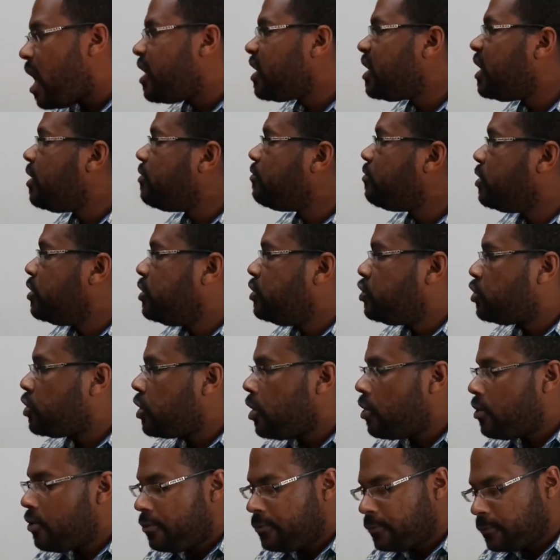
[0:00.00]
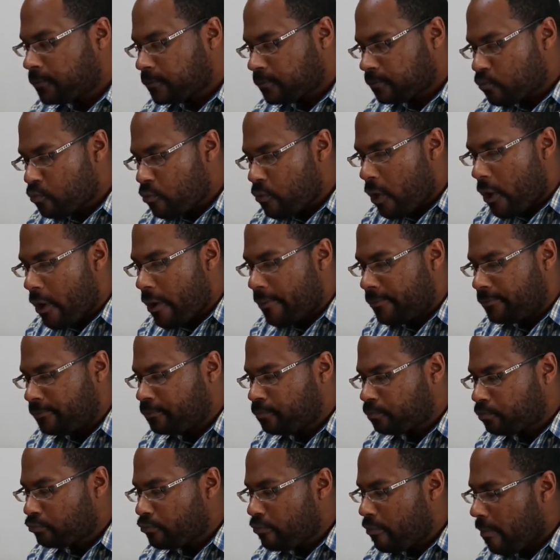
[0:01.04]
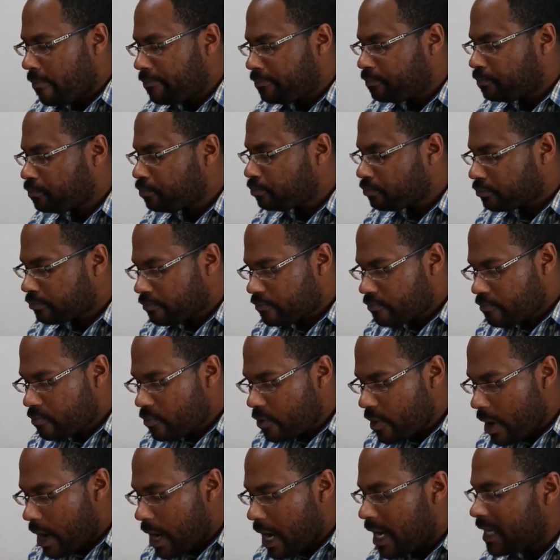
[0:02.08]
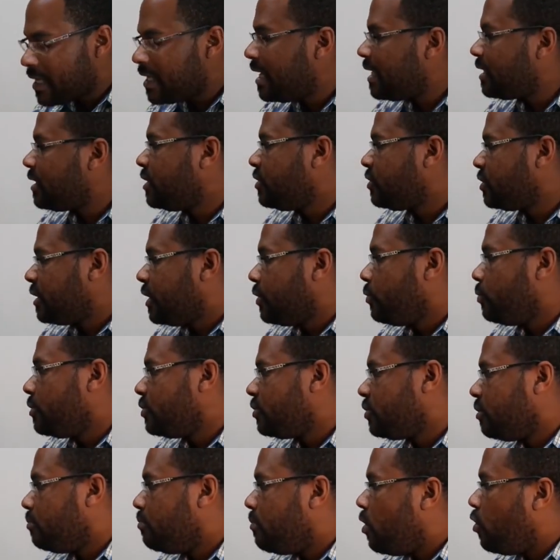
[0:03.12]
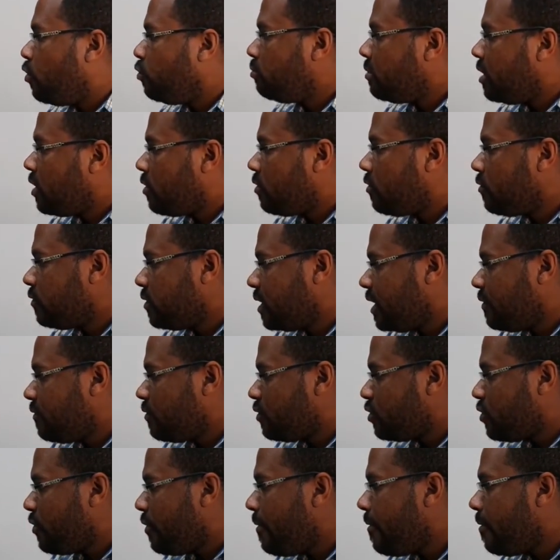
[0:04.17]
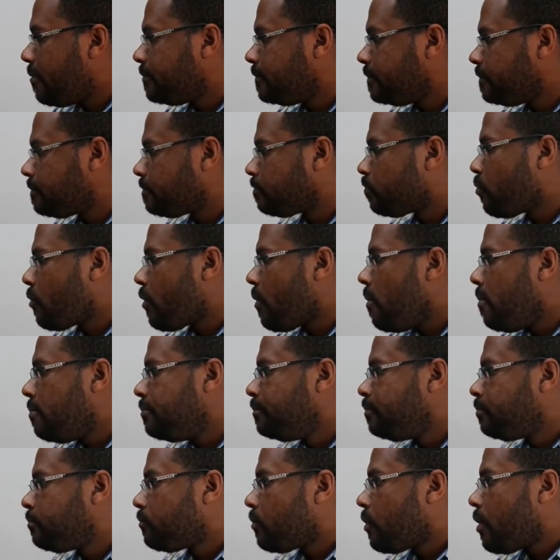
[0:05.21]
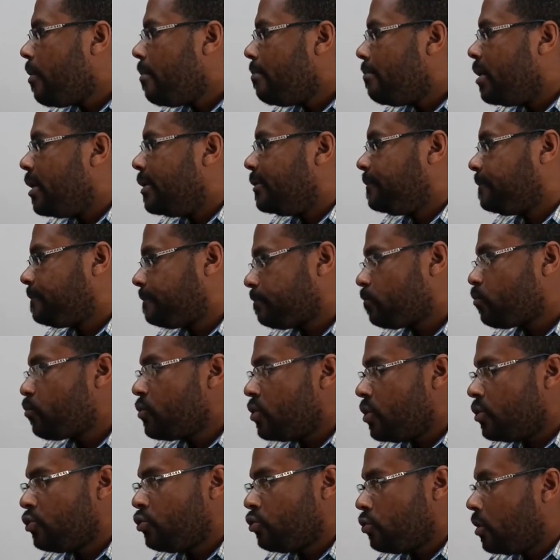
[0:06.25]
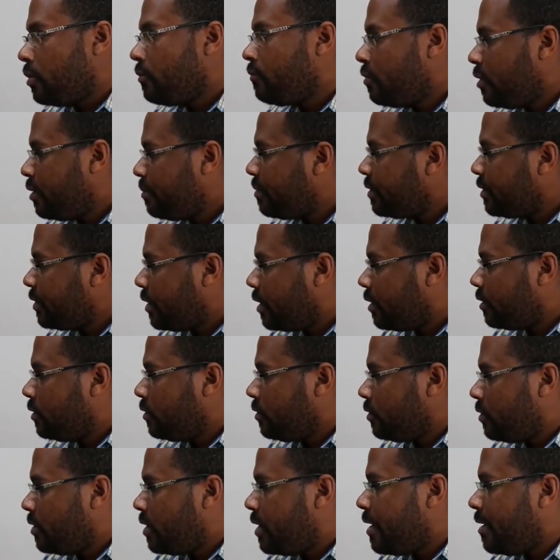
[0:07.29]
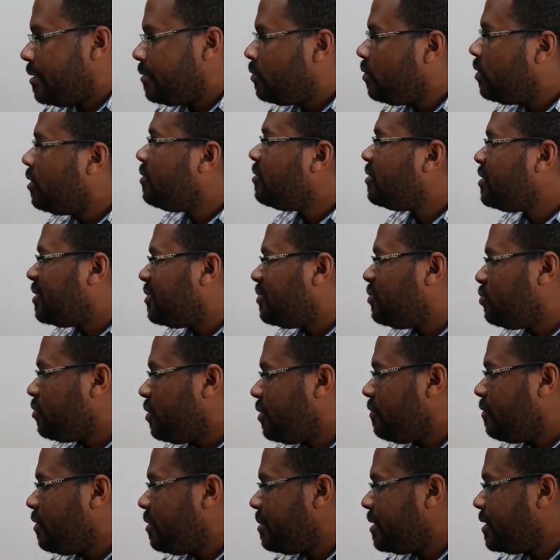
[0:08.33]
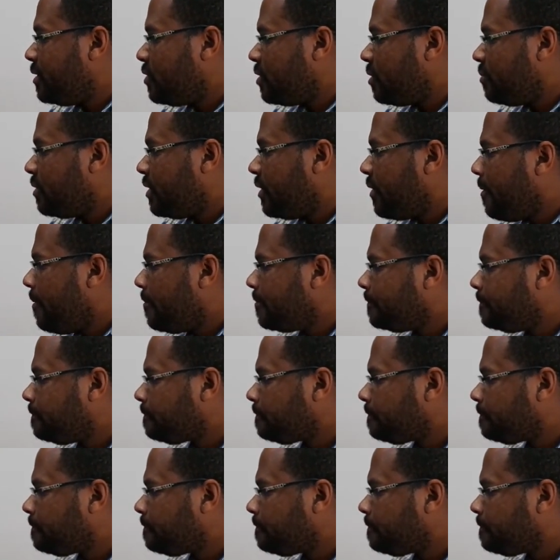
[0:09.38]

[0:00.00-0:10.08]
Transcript: I can't really tell. Um, I can't distinguish the bone marrow flavor, though. But the short rib and the other, uh, what was it? Short rib and something?